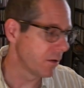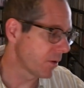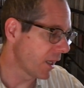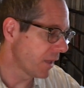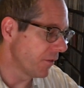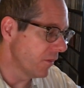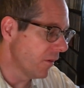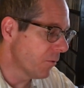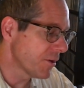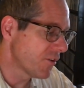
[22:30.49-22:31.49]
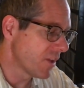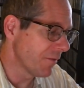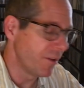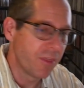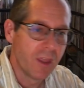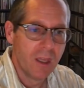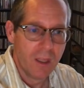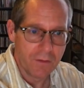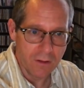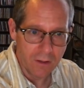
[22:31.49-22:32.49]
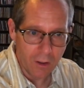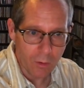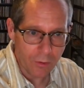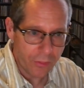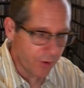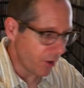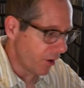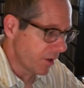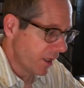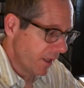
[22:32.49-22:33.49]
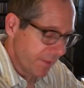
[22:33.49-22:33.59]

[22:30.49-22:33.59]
Okay, the lowered seventh, the lower third,